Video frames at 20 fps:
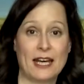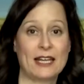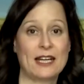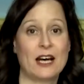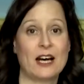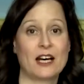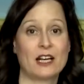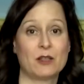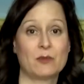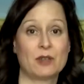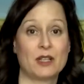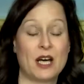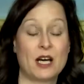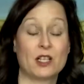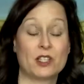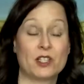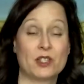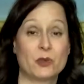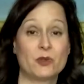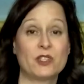and I am an
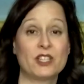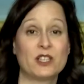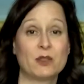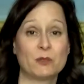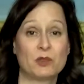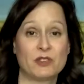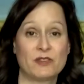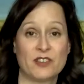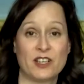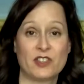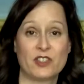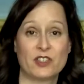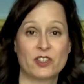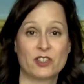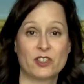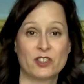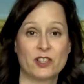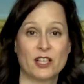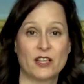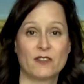associate
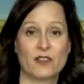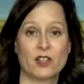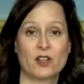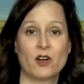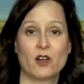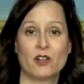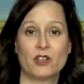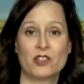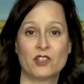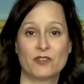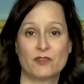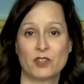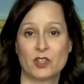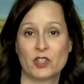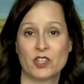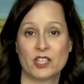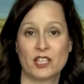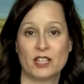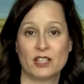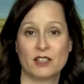professor in the College of
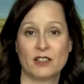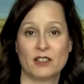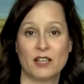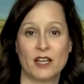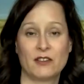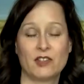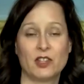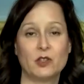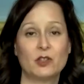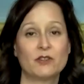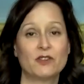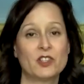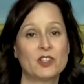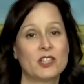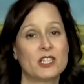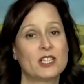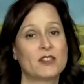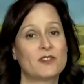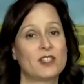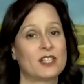Nursing at the
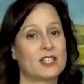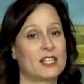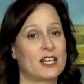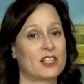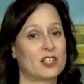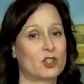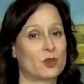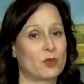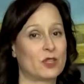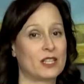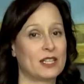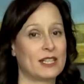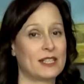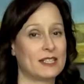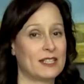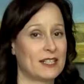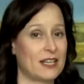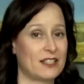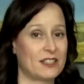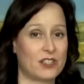University of Saskatchewan in
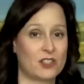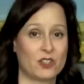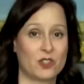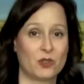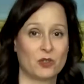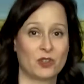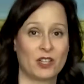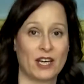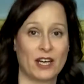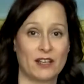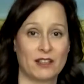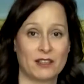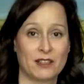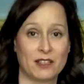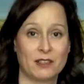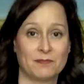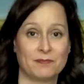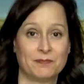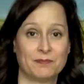Saskatoon, Canada.